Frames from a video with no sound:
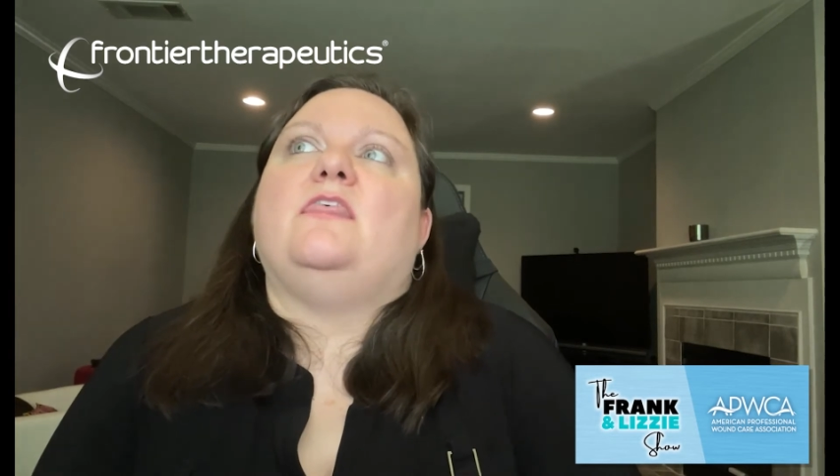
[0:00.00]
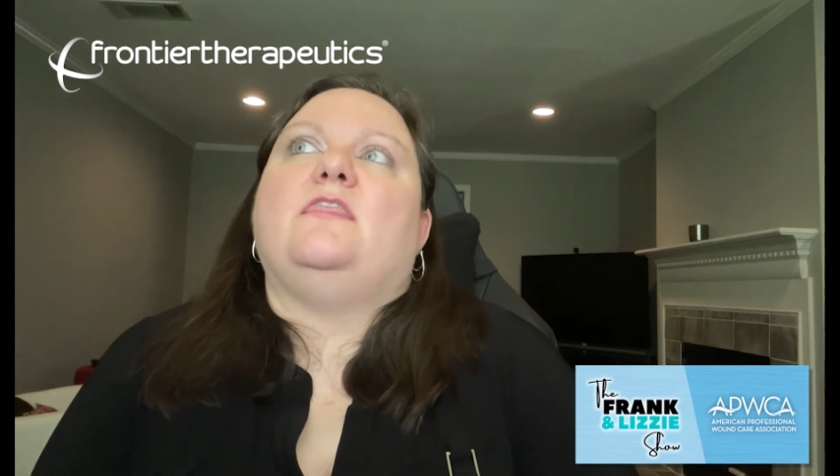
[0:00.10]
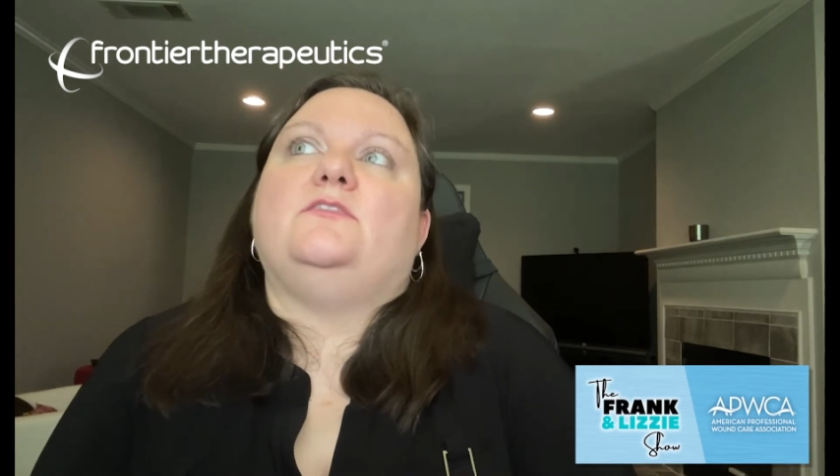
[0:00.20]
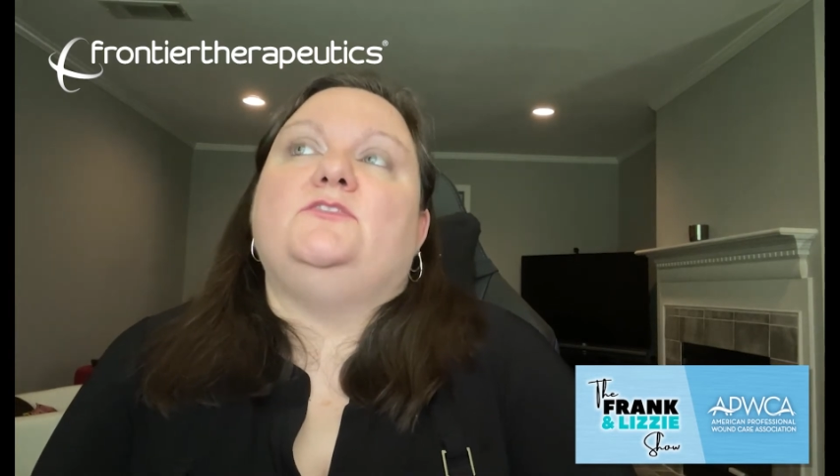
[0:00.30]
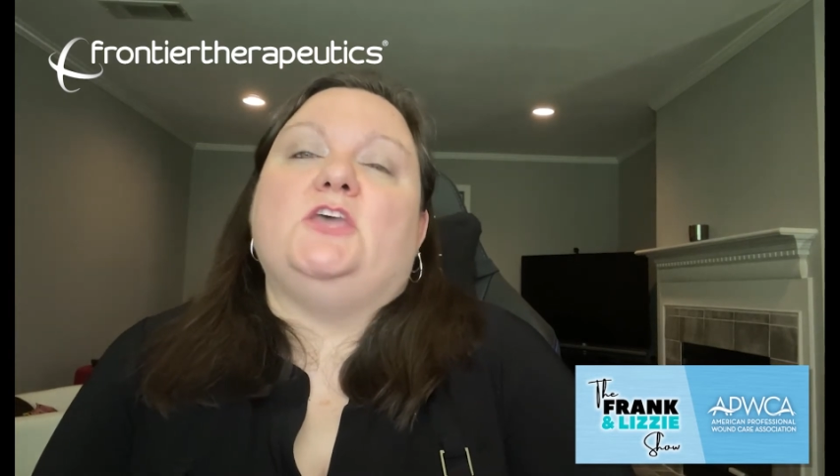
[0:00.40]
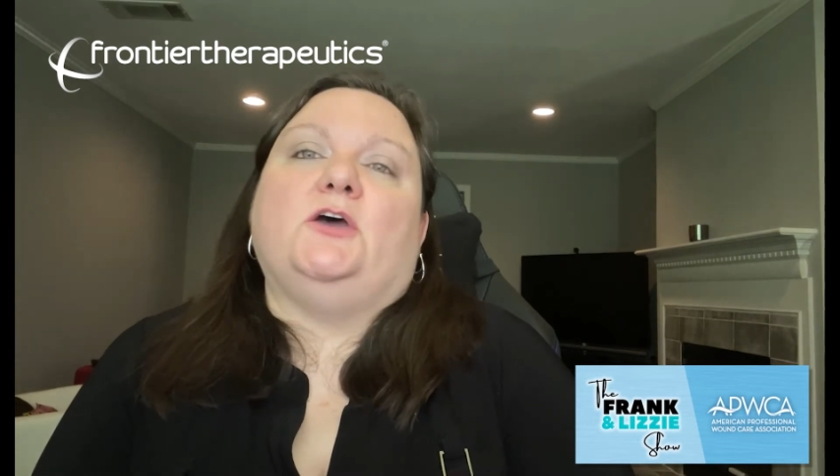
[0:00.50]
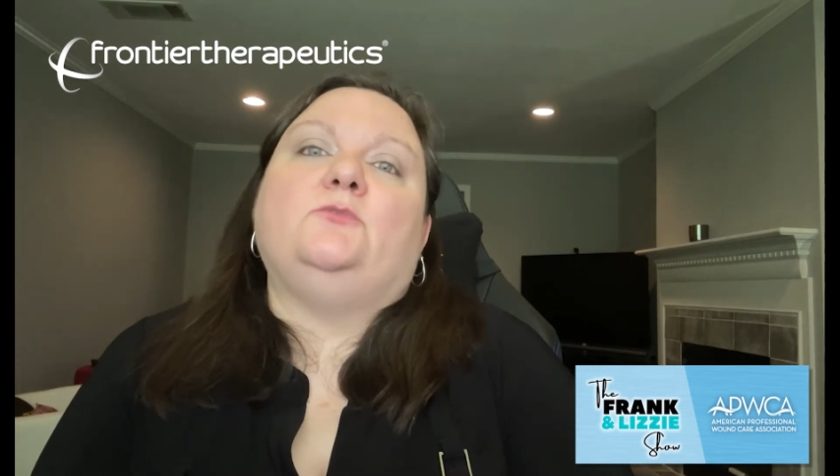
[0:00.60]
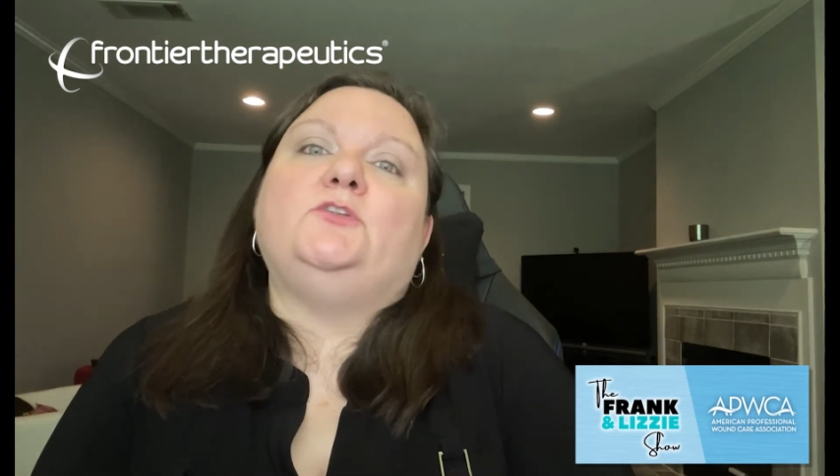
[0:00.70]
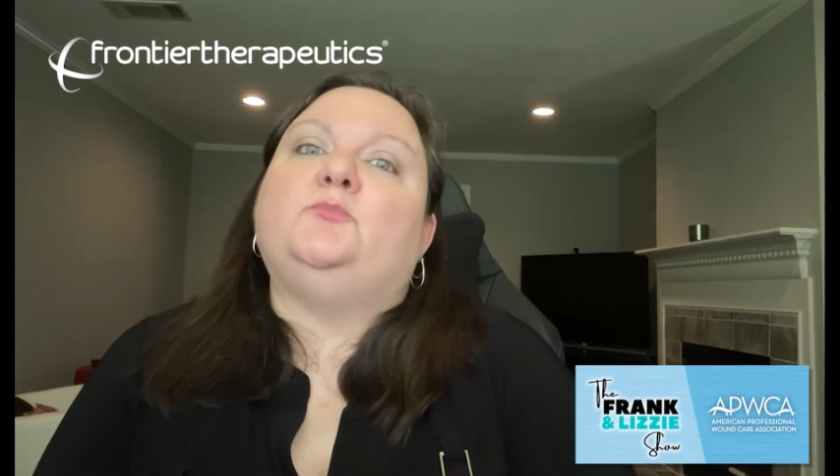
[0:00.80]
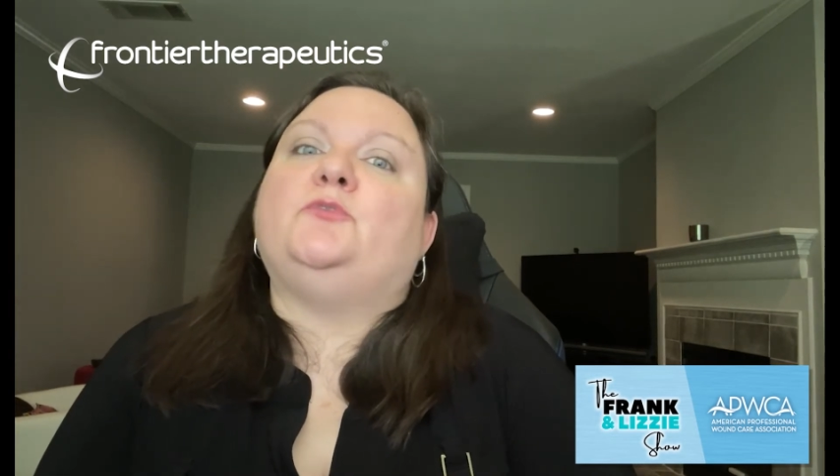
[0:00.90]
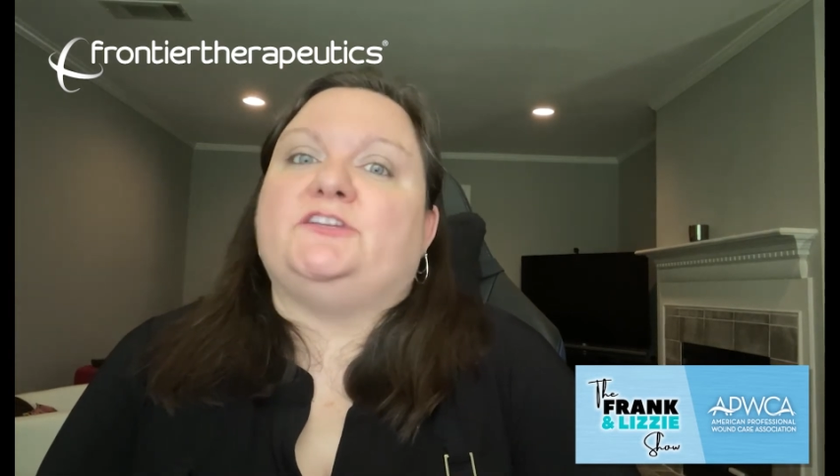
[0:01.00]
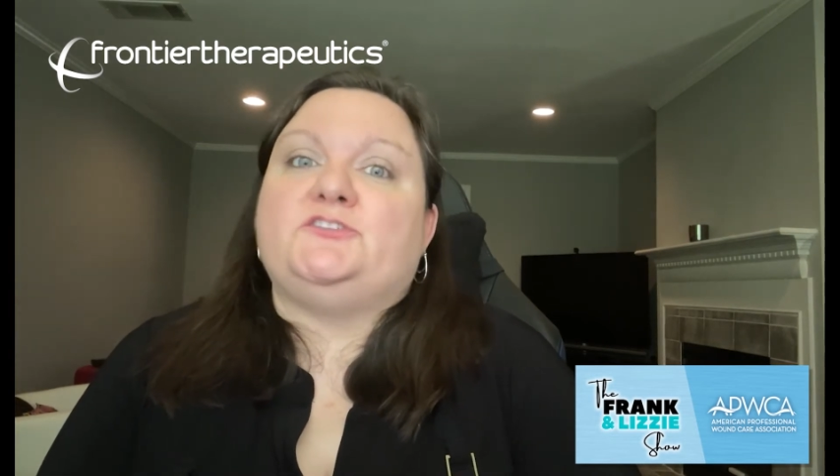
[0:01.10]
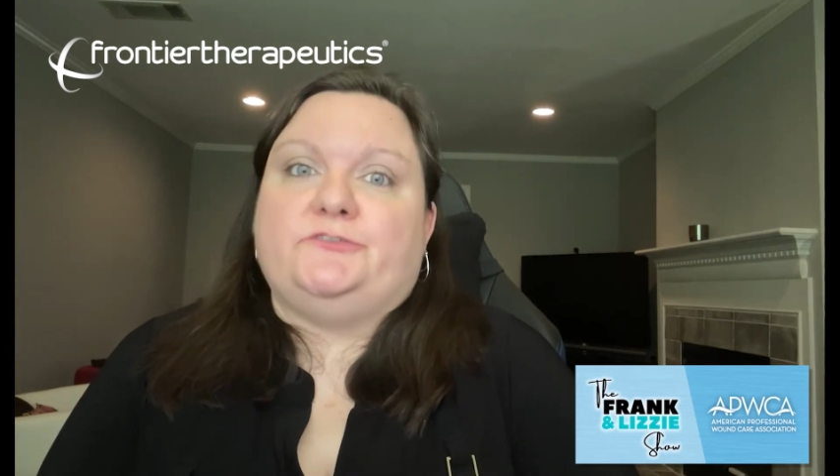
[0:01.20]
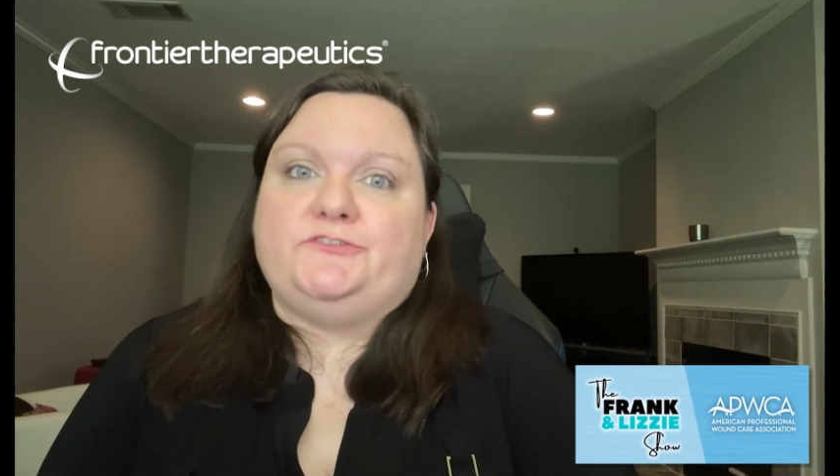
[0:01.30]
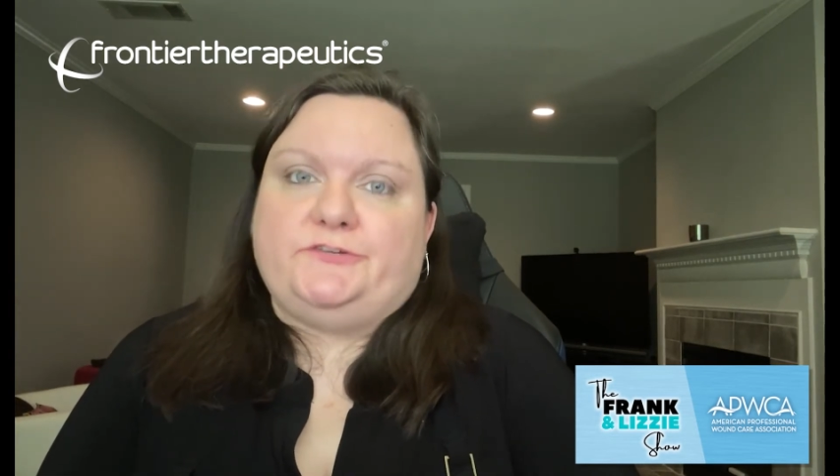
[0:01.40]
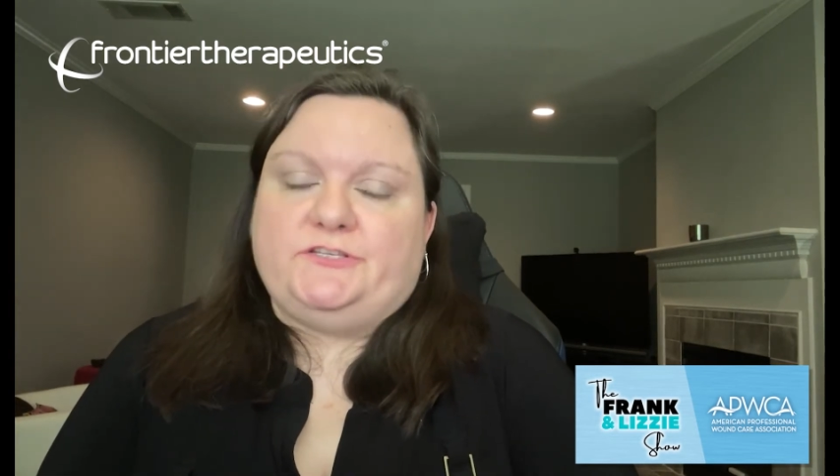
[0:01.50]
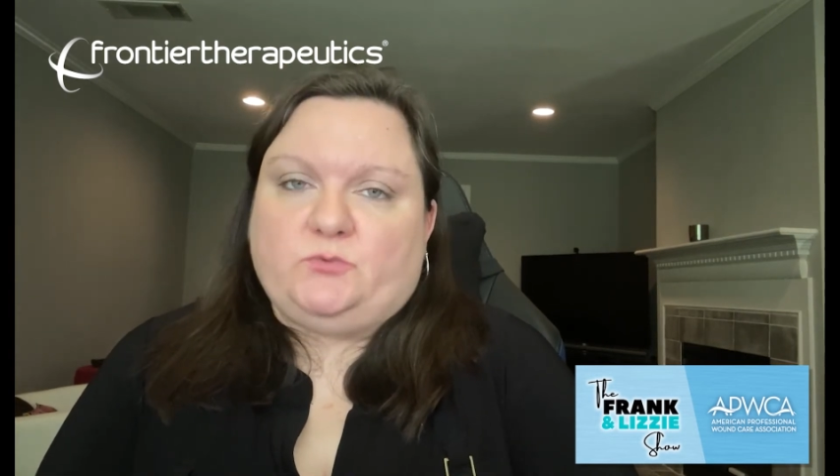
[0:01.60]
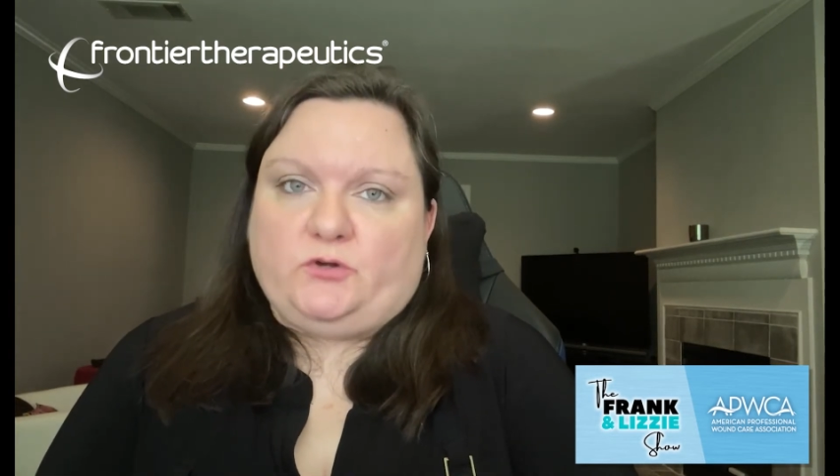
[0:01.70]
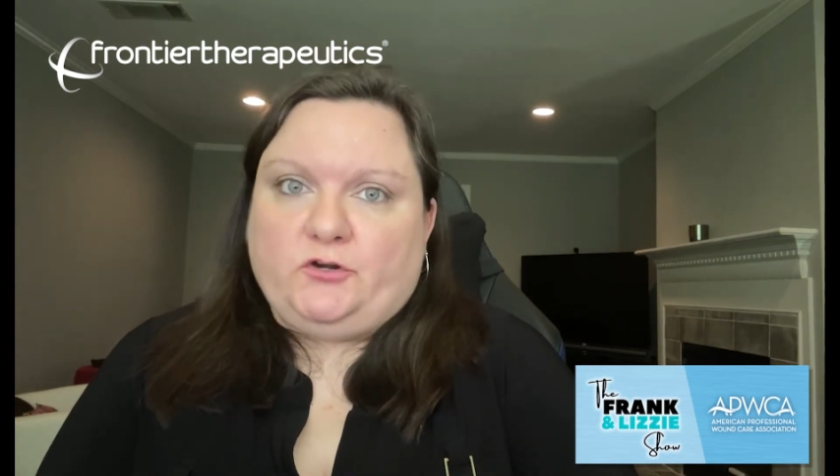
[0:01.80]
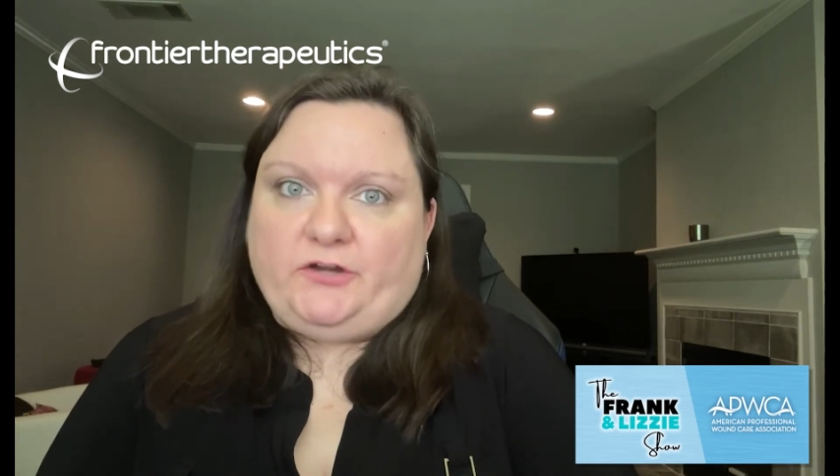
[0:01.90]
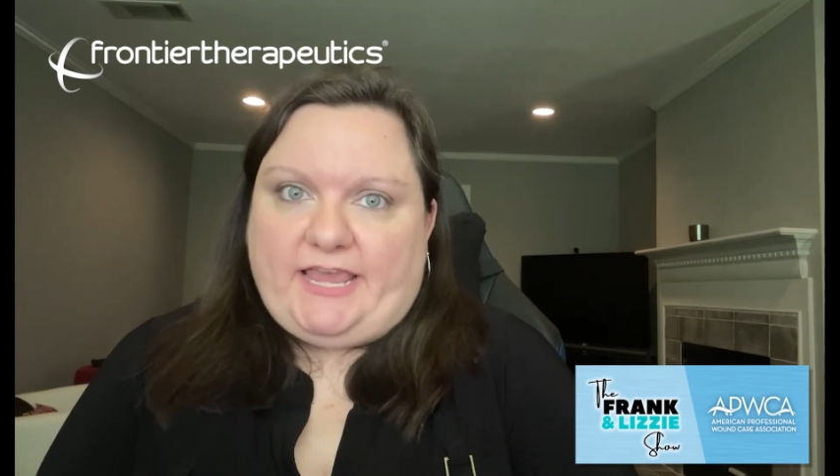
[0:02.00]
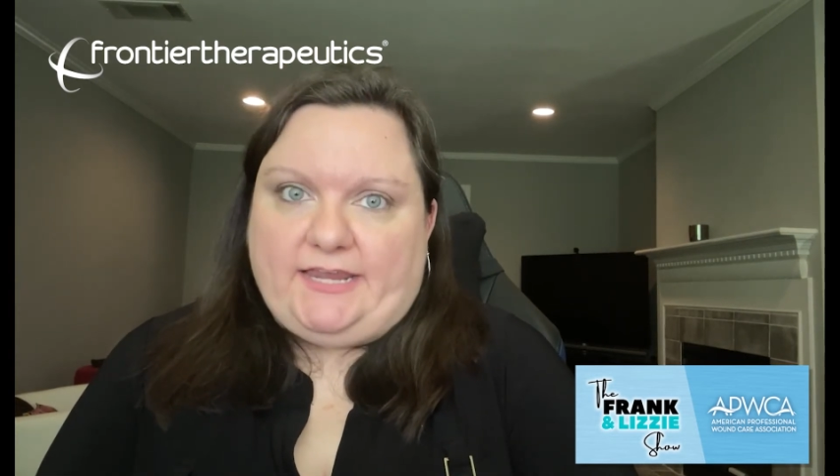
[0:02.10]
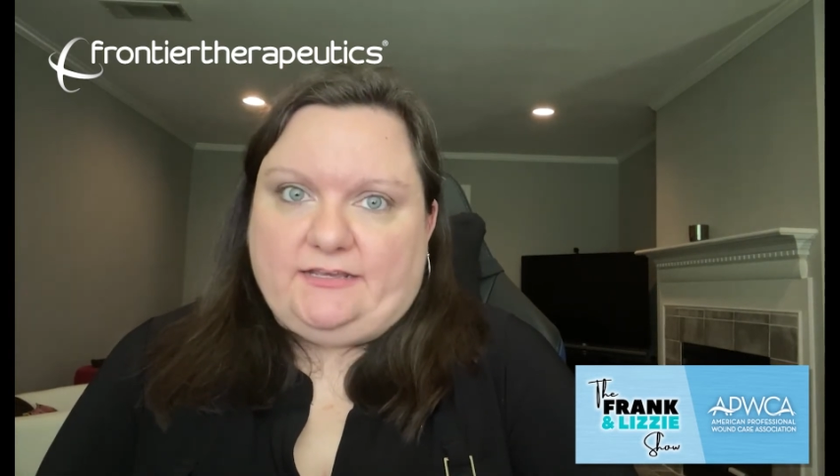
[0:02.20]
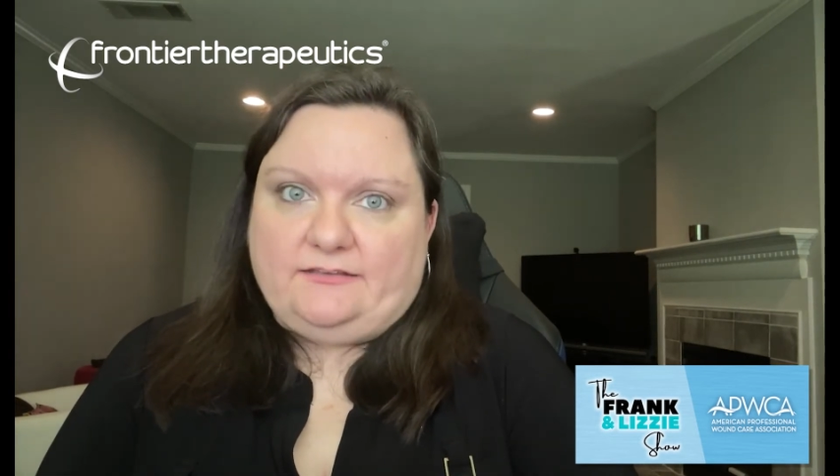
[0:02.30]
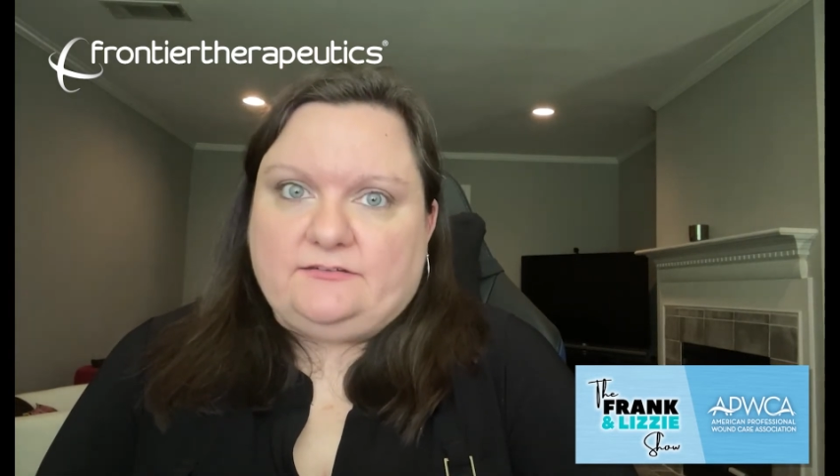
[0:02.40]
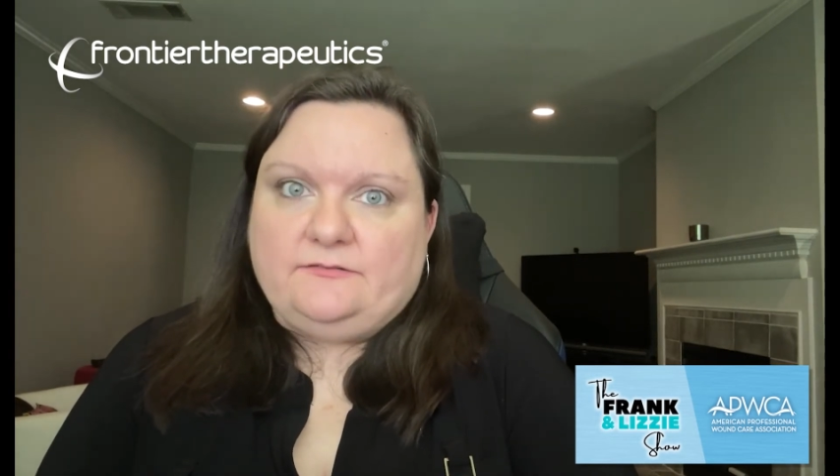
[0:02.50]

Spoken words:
no new pressure injuries were created.